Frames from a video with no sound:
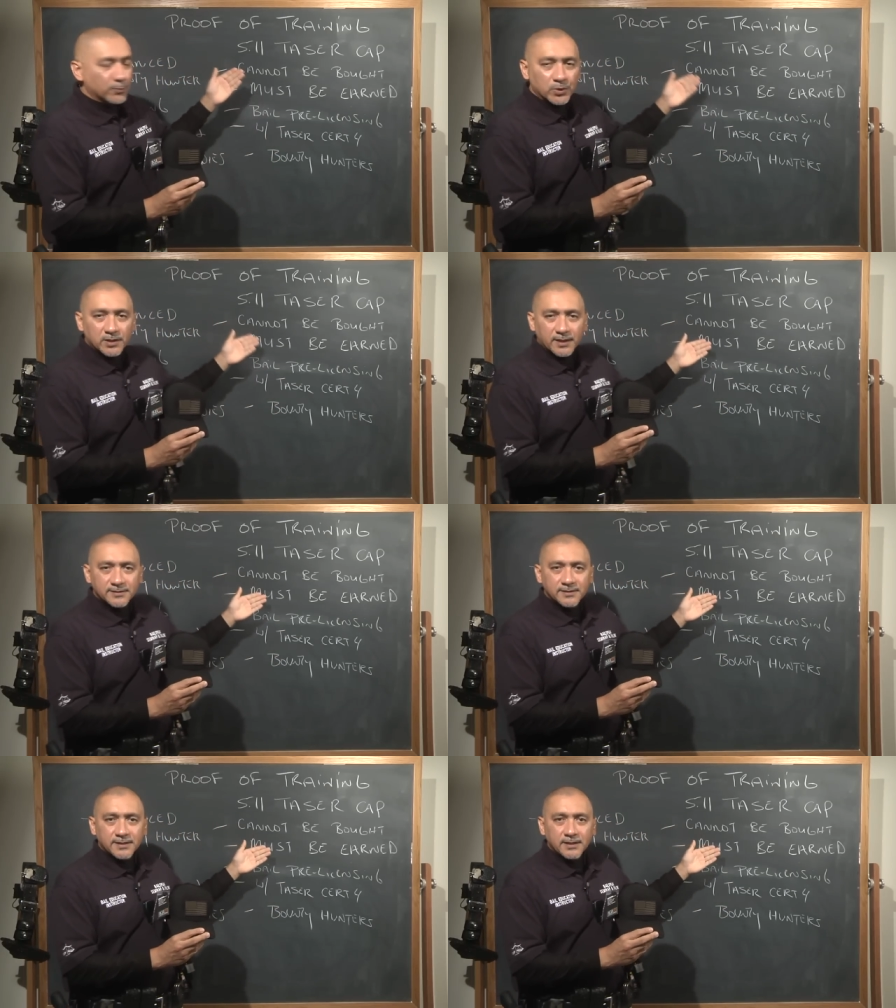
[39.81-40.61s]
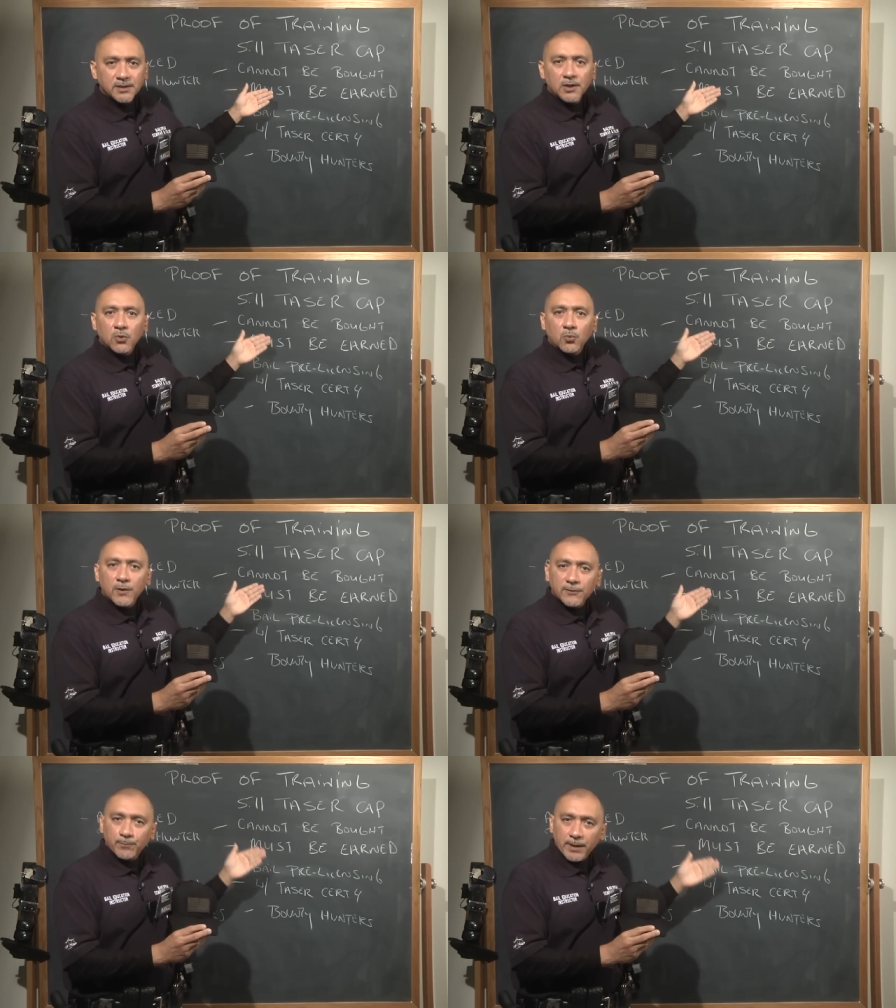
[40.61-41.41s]
pre-licensing
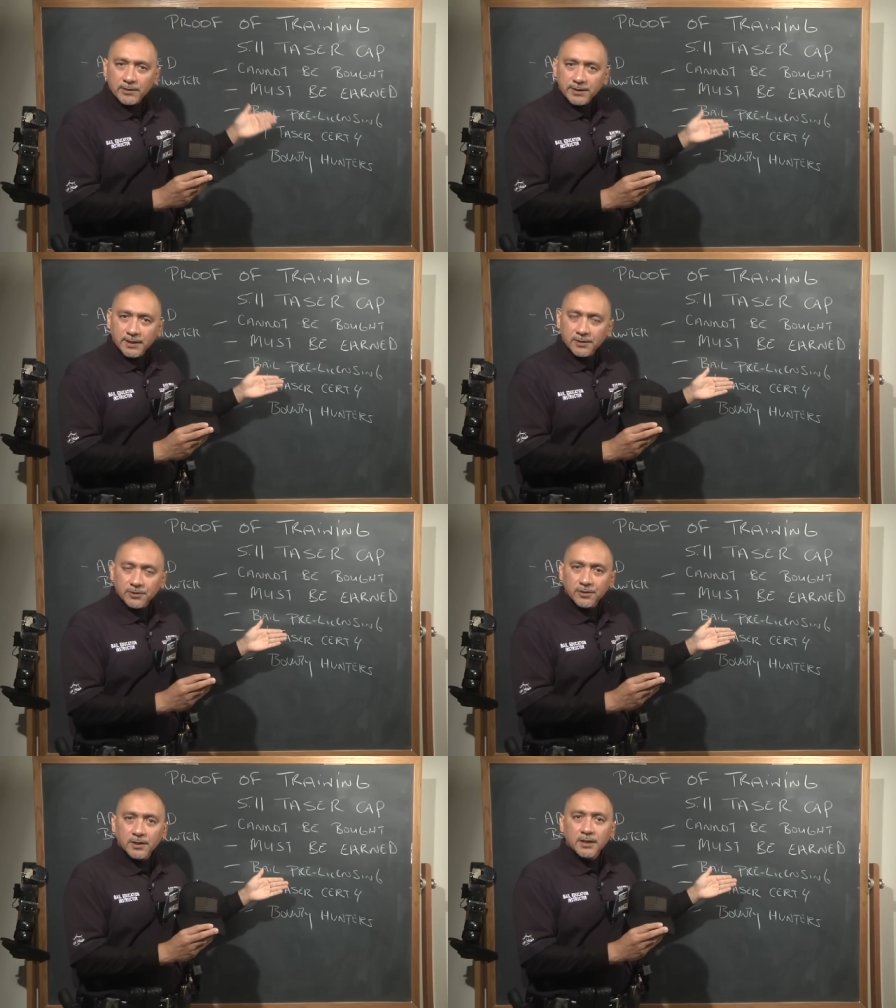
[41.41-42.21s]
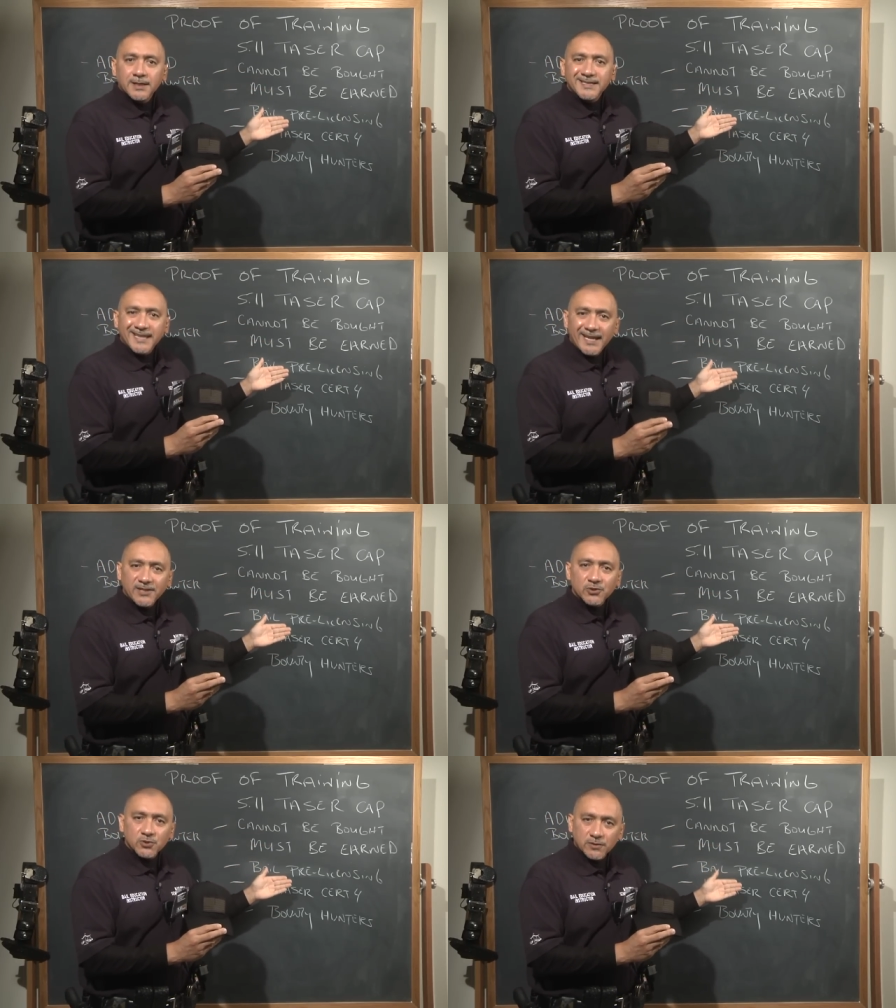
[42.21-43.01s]
with bounty hunter
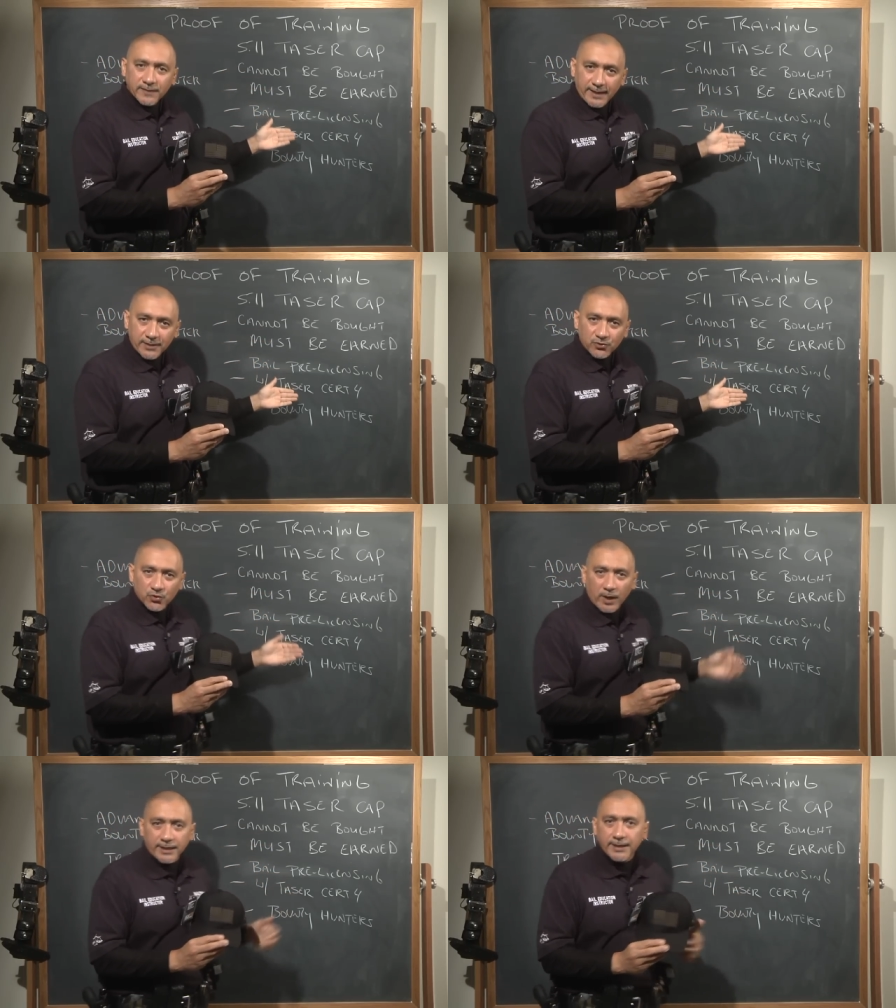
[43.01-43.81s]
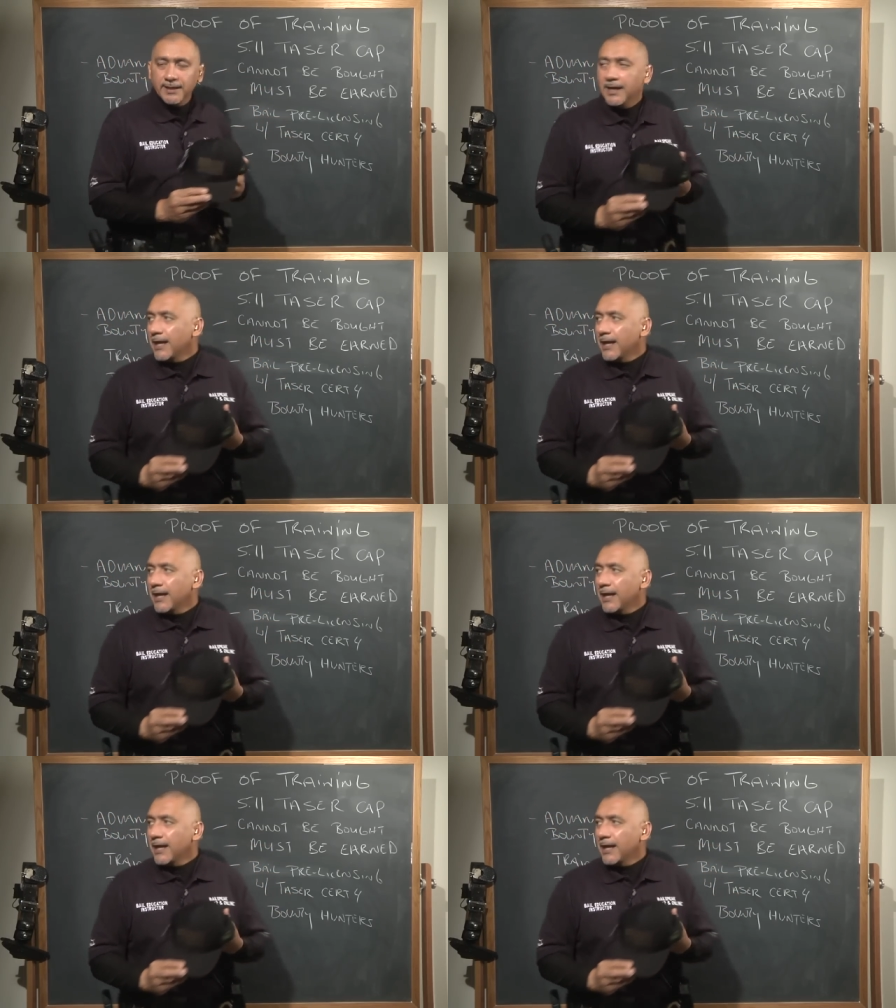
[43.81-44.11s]
Taser certification training